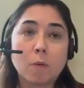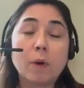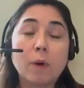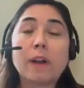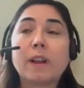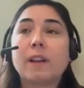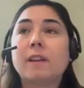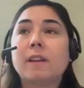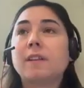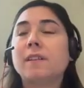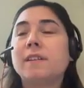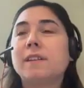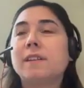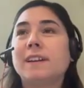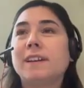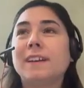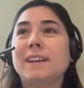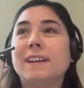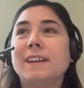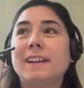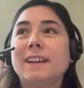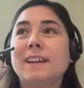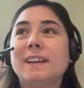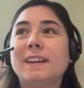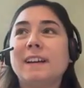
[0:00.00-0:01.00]
Well,
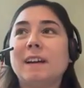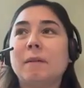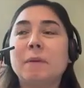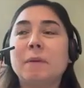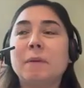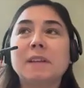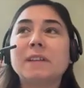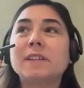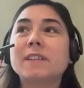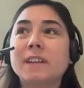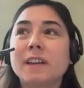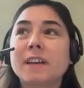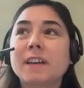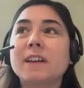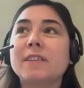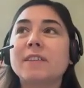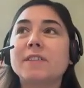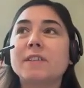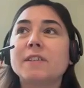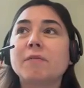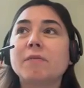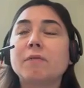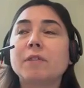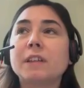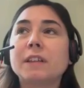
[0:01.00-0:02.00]
I mean, yeah,
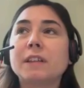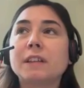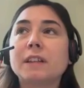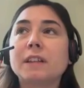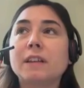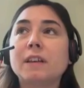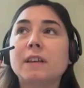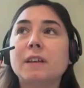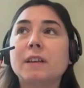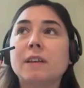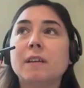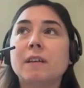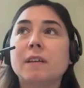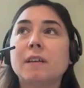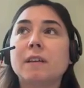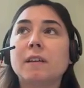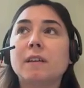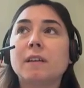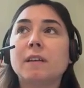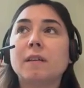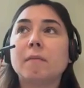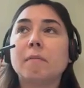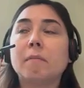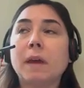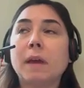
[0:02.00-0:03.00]
definitely
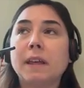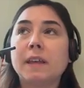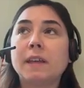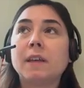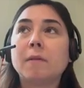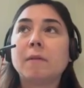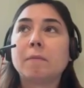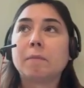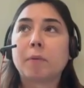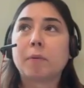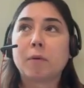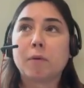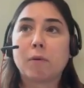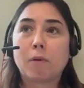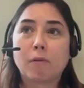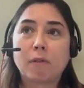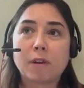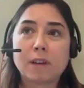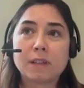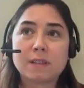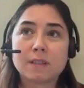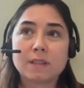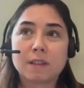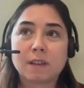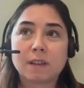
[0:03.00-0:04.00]
making
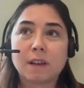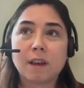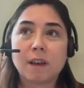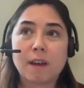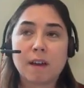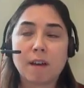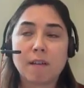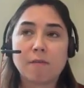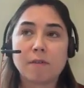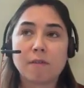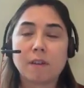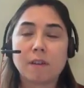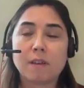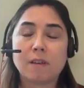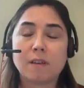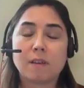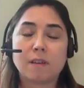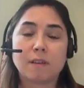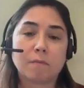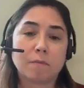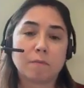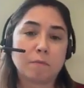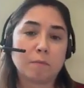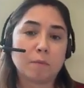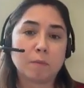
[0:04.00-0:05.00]
progress in
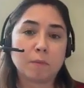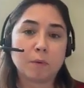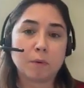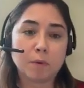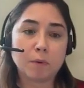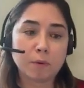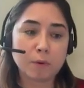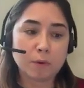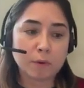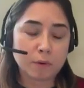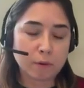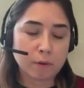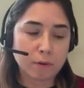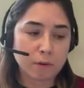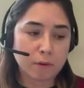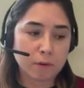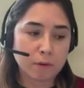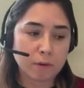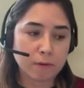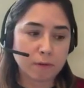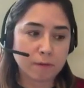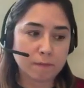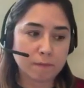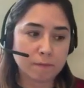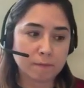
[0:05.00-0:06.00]
having a
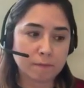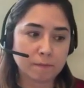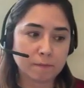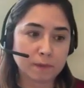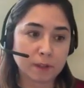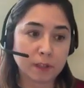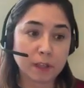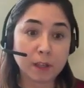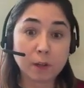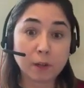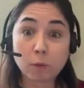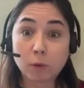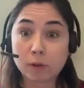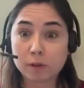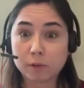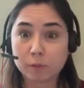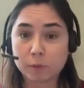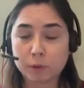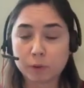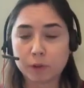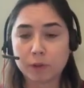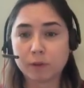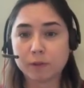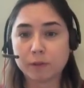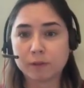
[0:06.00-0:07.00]
more
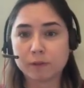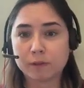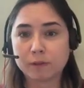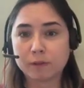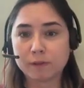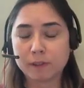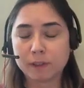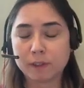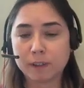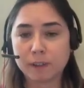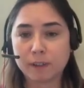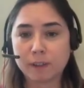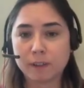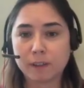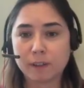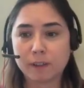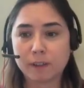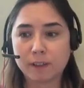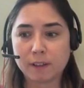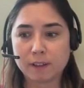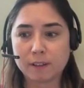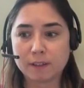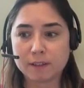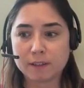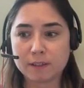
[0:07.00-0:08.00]
equal world.
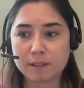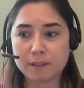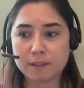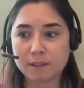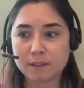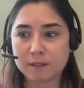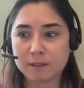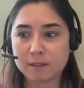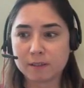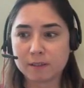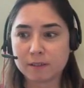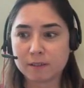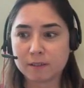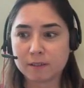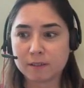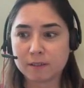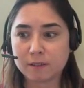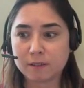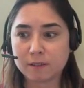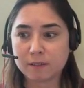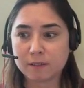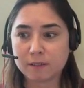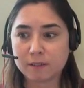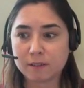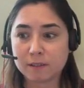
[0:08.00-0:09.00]
It's
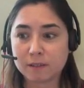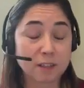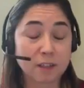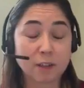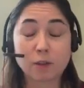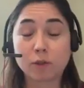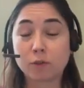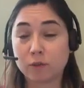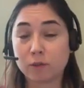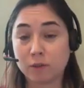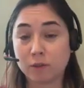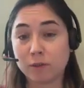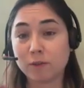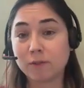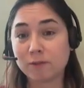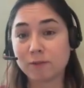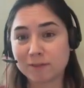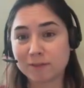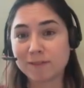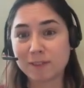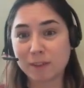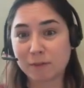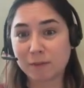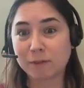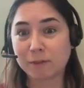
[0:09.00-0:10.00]
a good
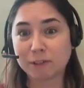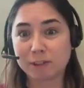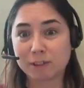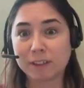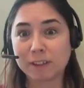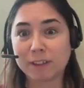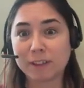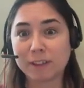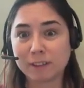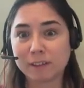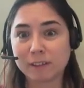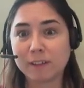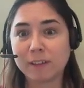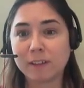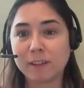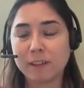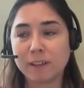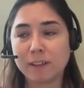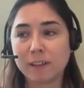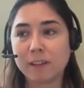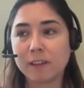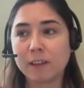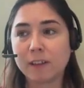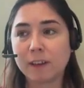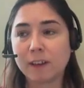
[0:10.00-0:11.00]
news, definitely.
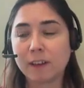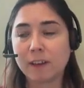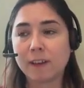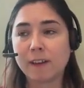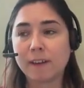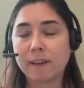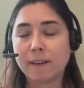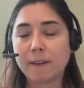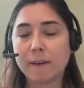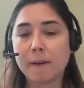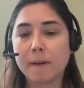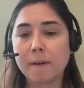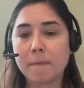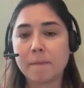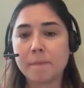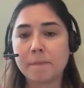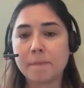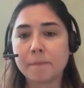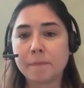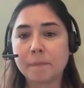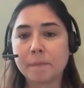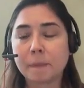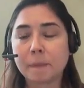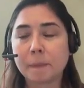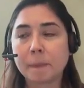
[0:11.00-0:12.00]

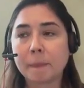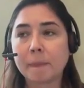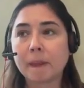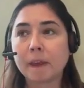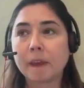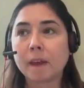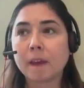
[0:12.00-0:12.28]
From